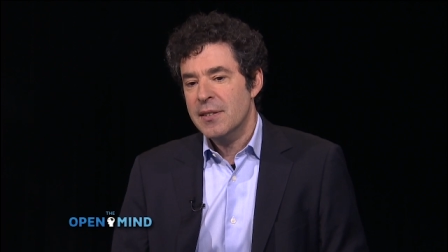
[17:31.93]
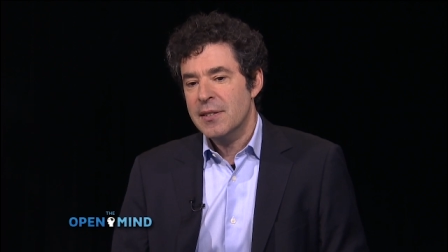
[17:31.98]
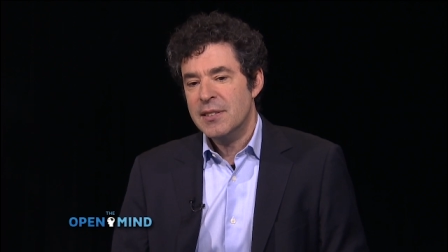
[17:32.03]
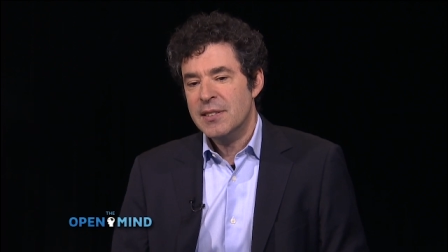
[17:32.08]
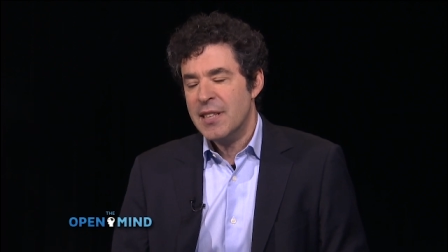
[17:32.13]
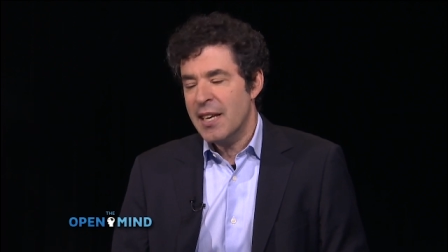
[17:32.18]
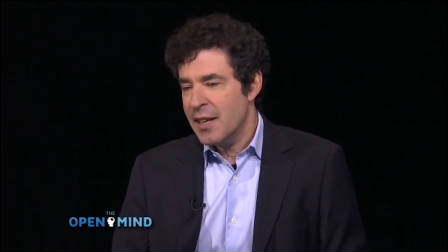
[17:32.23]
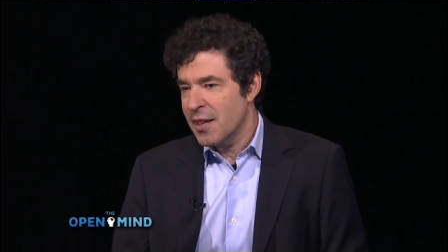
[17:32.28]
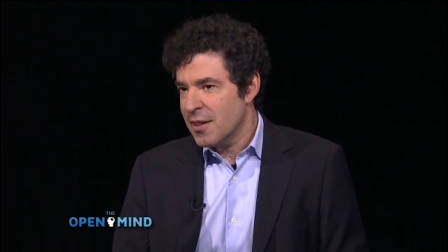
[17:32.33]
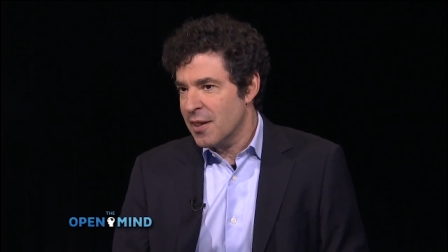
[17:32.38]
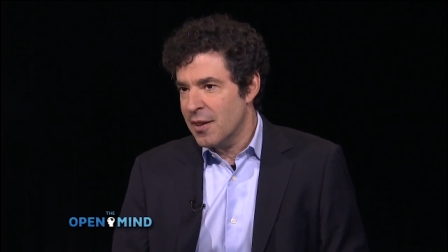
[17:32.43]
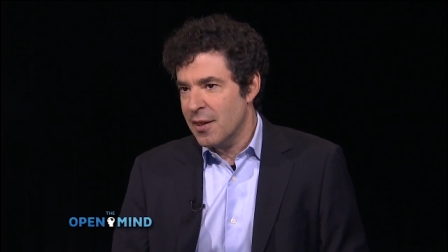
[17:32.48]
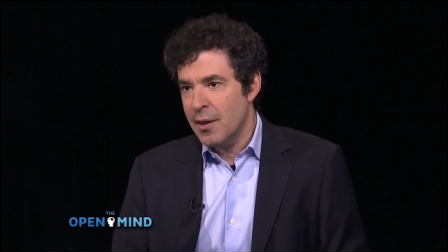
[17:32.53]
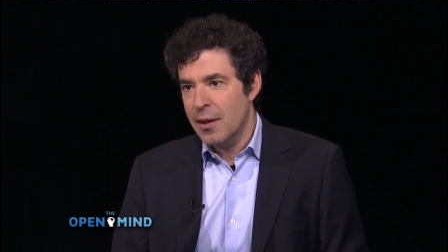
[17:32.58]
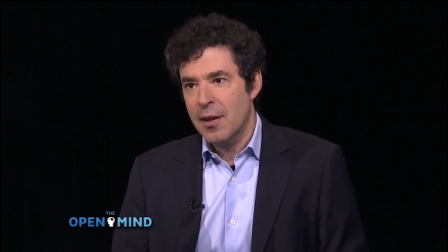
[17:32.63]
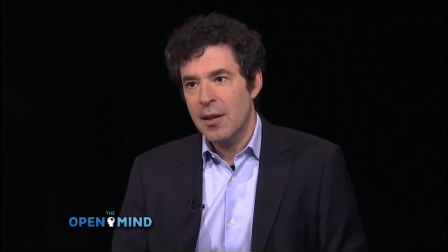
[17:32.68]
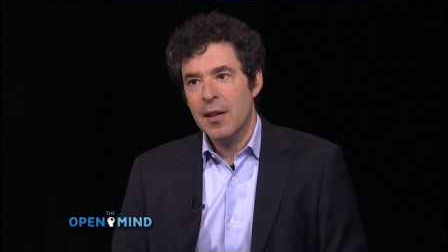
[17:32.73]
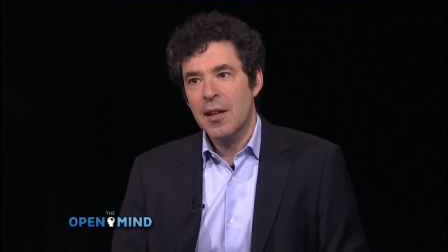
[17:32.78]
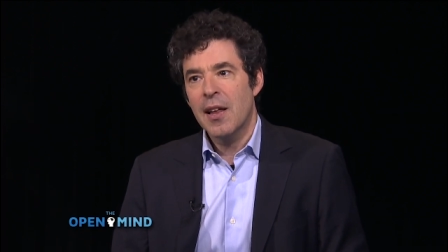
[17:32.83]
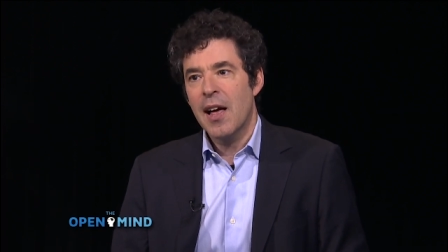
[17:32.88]

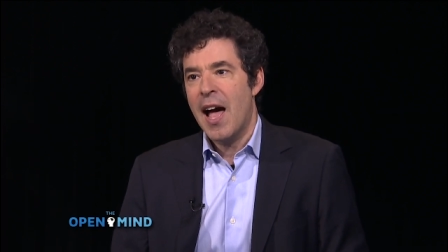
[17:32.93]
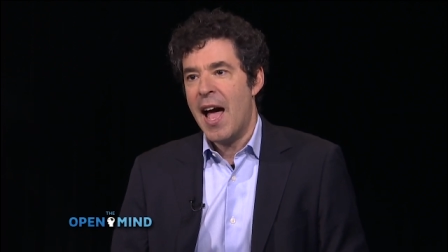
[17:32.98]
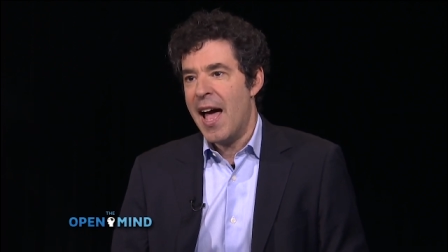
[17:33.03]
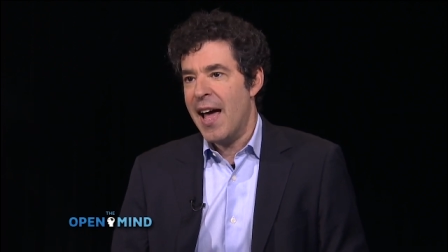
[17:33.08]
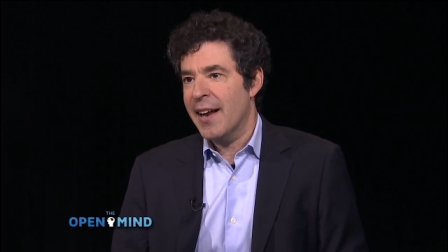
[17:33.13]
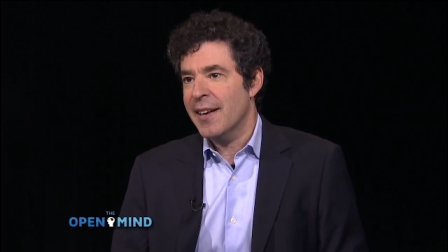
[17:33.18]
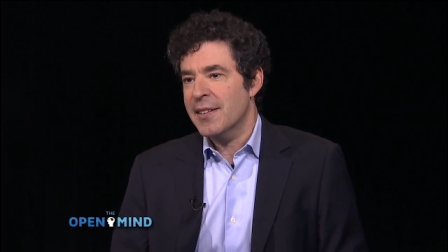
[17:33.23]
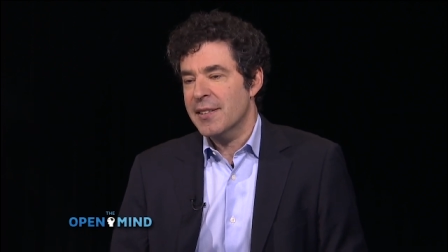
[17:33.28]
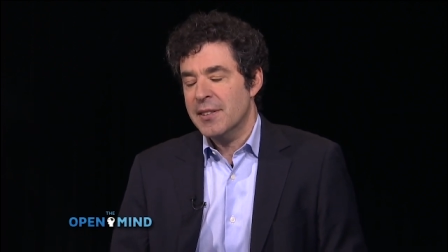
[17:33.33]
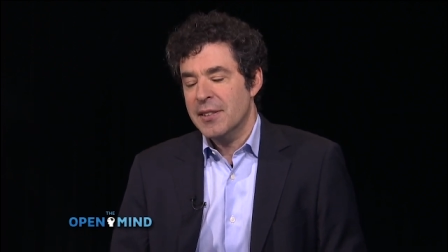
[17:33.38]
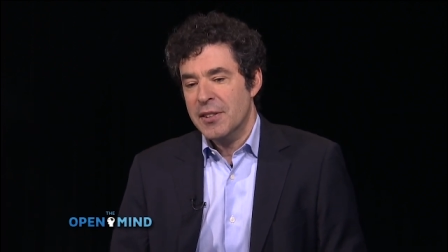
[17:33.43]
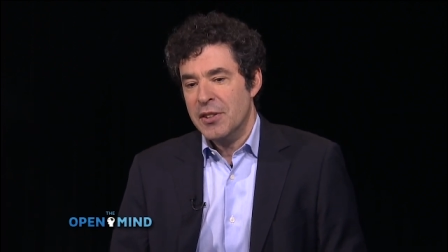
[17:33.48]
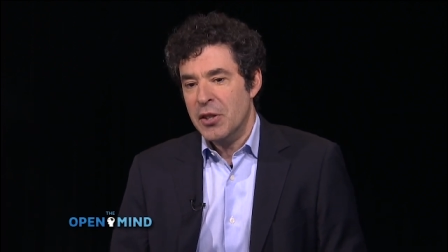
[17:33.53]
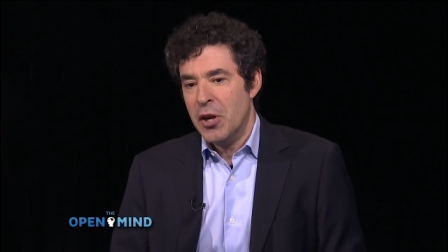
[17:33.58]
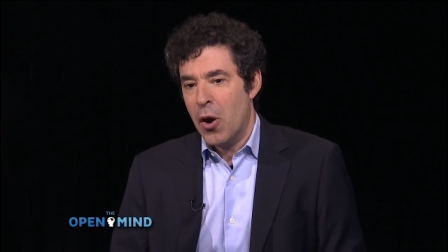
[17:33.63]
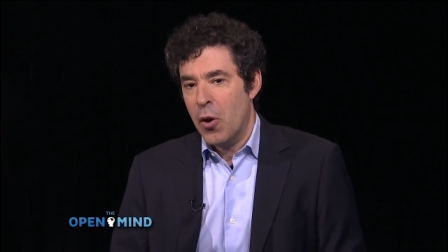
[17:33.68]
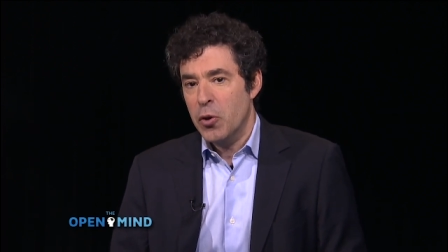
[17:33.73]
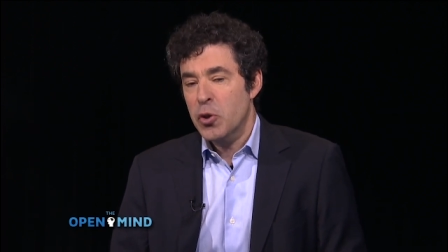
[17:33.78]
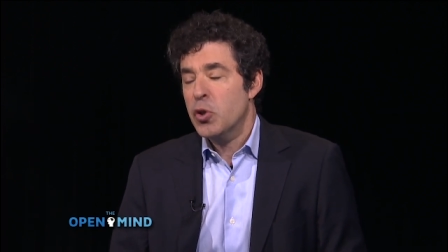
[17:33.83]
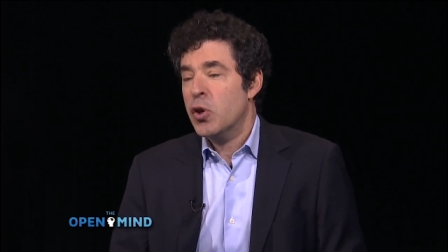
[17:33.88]
cynical and you
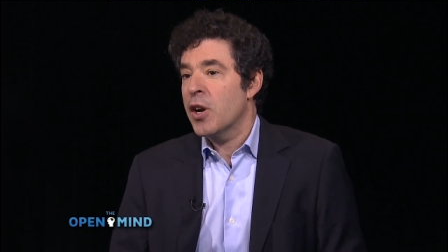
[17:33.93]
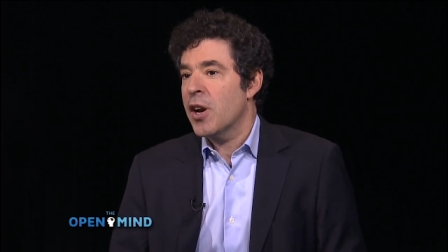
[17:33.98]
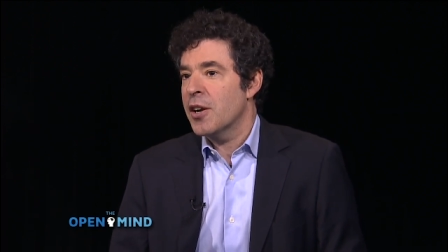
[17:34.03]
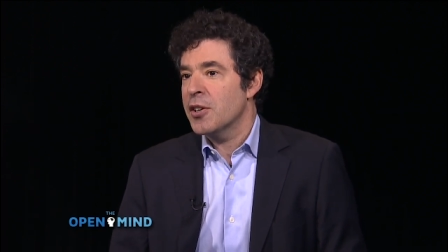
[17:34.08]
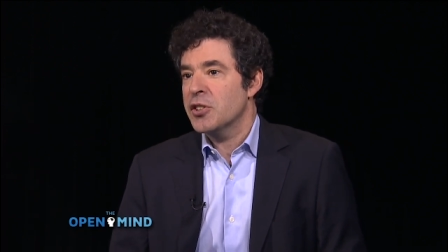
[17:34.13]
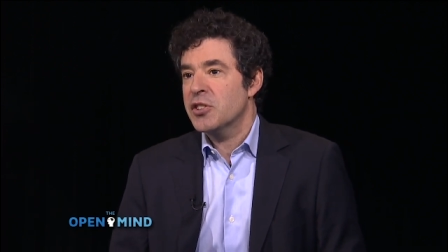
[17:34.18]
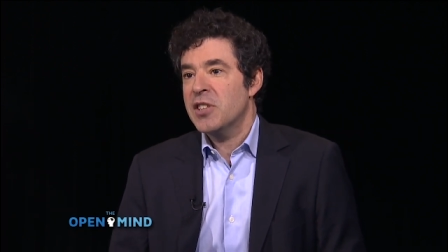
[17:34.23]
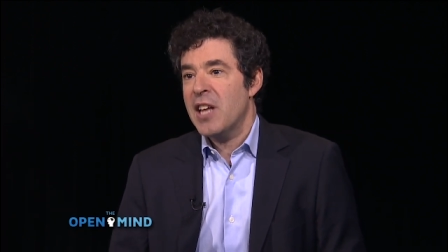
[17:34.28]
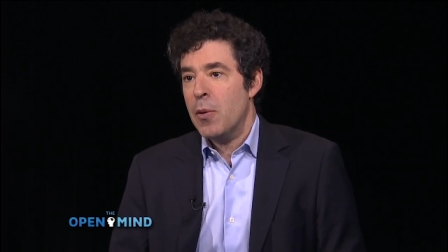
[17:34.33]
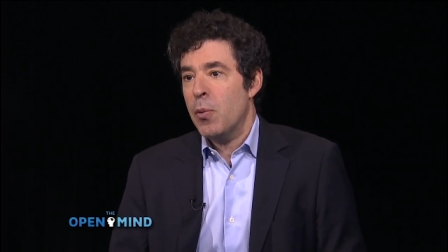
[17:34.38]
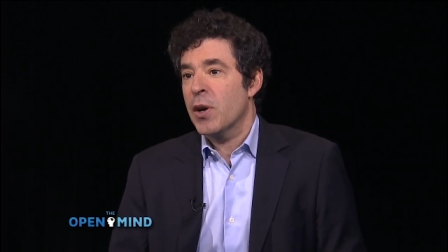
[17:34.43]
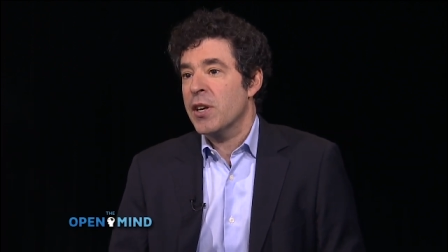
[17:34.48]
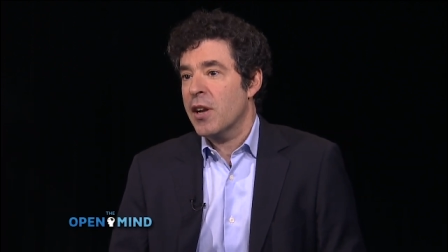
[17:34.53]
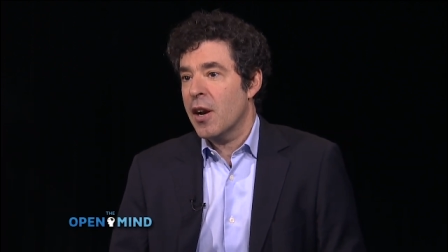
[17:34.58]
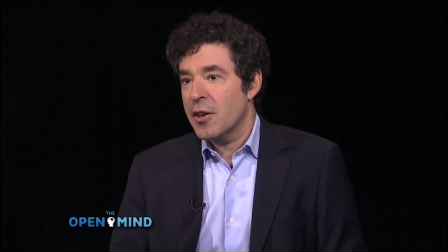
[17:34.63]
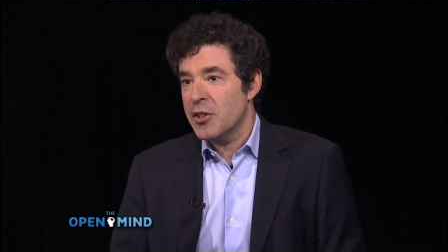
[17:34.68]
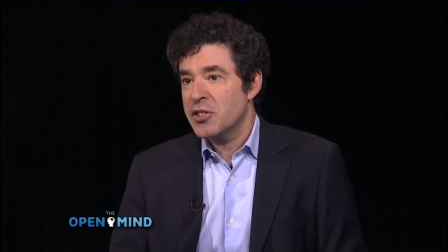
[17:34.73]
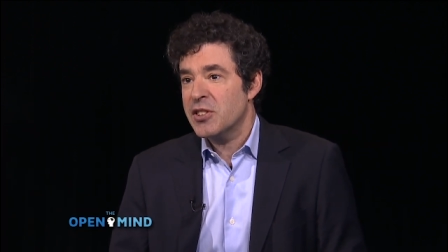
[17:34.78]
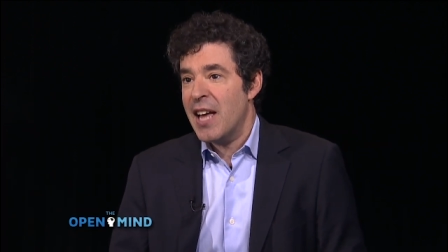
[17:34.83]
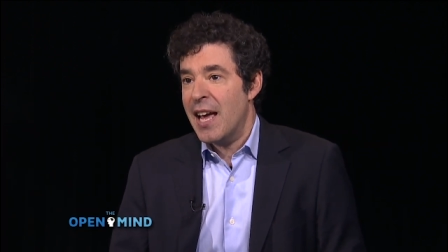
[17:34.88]
know you can understand one can
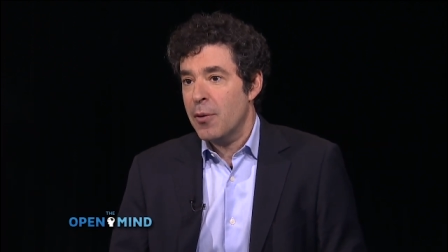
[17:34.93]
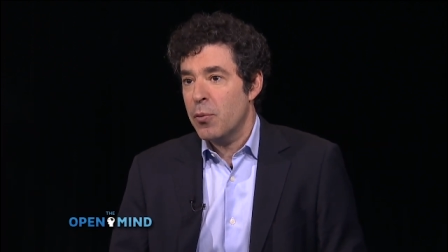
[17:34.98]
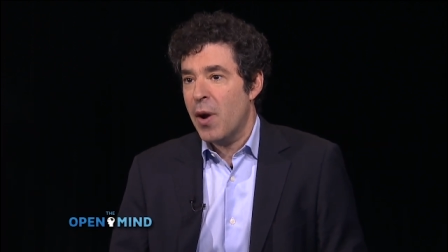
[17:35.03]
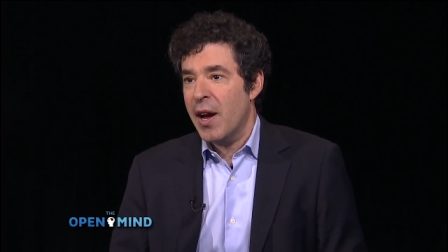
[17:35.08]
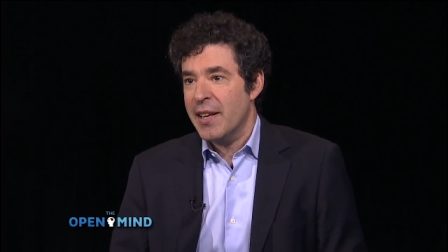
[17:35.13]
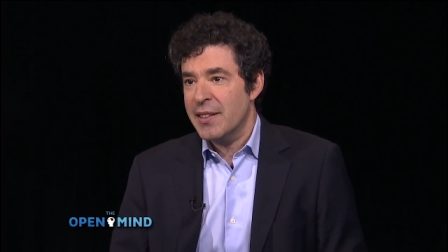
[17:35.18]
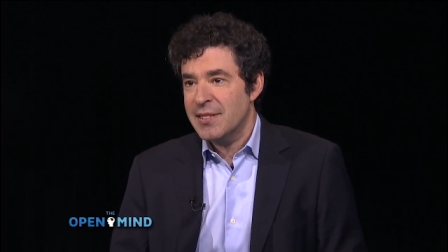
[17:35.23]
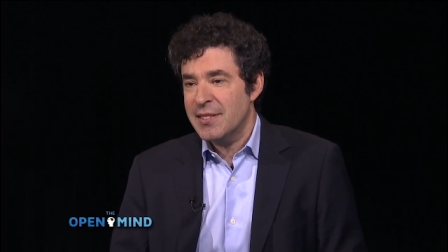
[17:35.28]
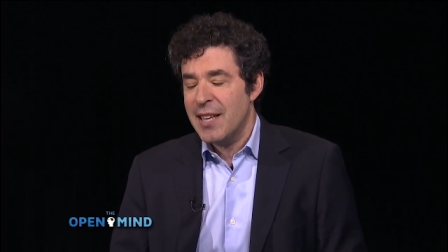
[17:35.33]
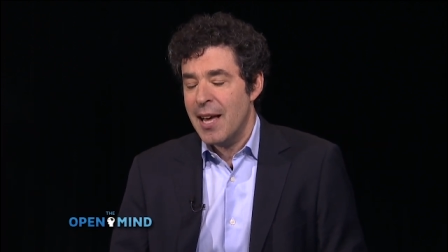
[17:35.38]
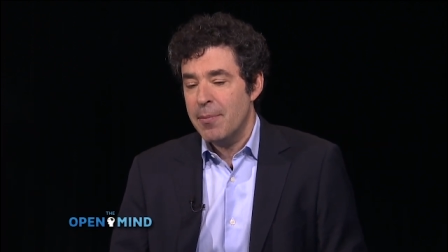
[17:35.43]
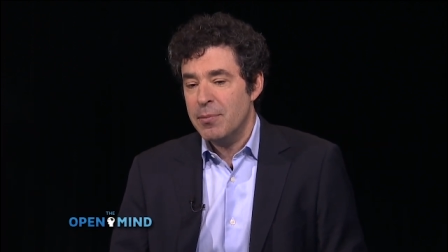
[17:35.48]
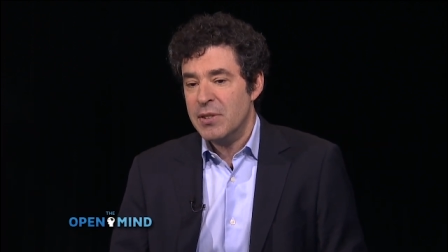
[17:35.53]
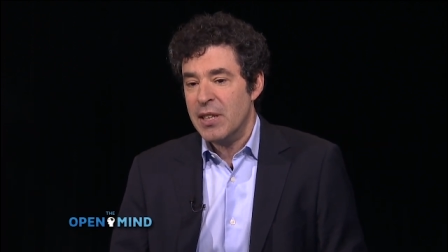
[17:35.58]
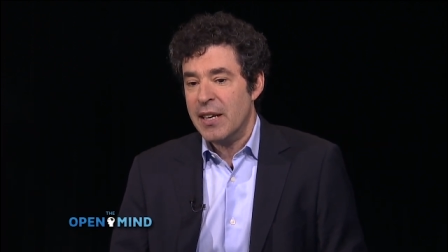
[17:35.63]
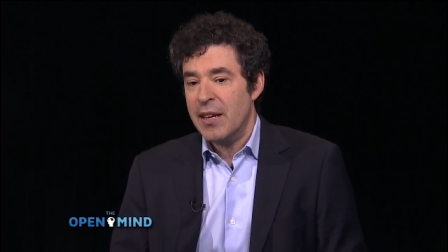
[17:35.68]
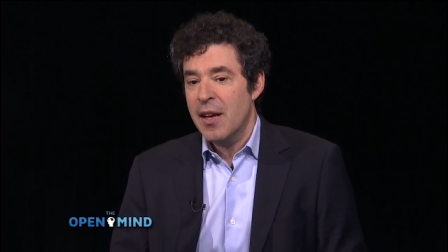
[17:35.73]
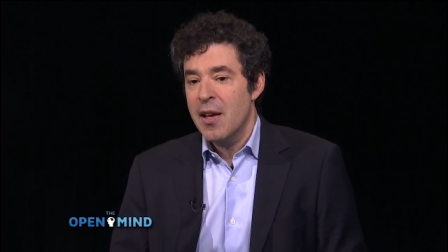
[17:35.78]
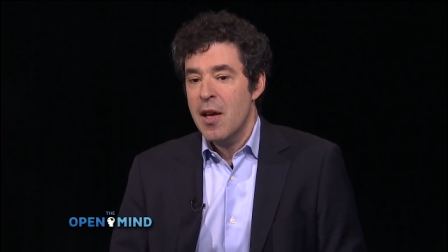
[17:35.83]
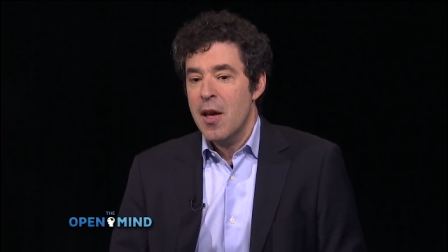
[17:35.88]
understand why it's
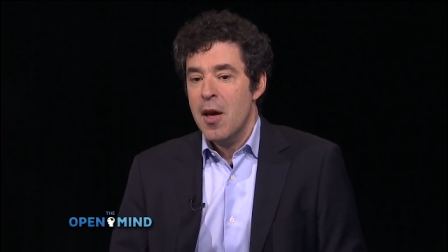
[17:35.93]
tempting